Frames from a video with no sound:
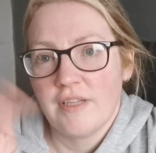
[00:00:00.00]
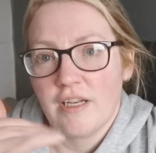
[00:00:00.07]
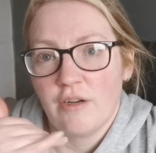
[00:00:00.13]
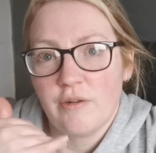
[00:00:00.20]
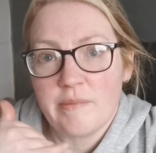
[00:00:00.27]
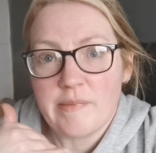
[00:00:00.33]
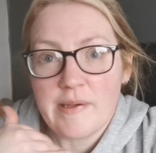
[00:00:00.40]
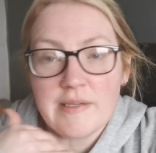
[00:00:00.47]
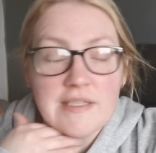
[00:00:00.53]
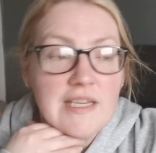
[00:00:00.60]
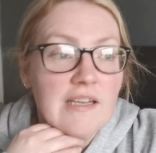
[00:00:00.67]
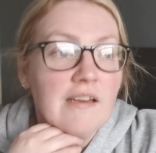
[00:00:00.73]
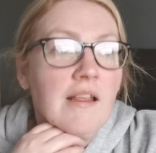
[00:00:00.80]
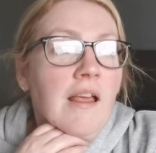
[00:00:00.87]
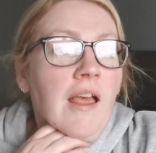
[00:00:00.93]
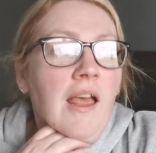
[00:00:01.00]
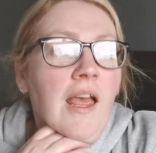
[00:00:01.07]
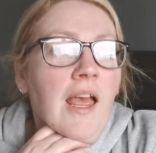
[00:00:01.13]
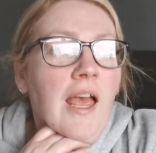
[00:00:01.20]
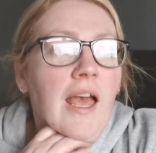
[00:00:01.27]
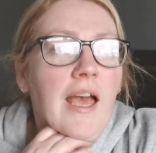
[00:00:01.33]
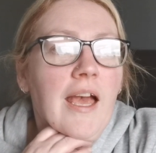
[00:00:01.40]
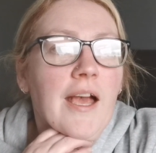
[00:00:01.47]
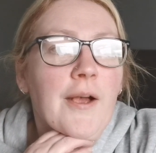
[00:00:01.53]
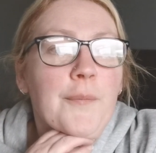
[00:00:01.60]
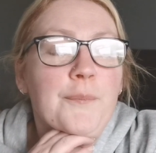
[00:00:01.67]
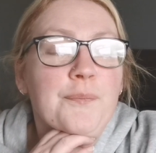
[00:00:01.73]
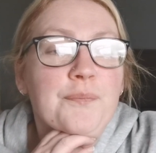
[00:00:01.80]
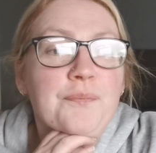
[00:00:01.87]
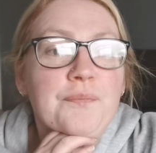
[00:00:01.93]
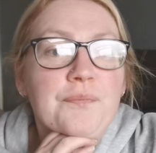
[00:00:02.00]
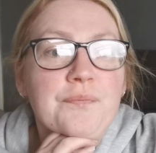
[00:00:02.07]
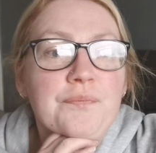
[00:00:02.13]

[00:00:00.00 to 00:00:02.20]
it'll only me see it.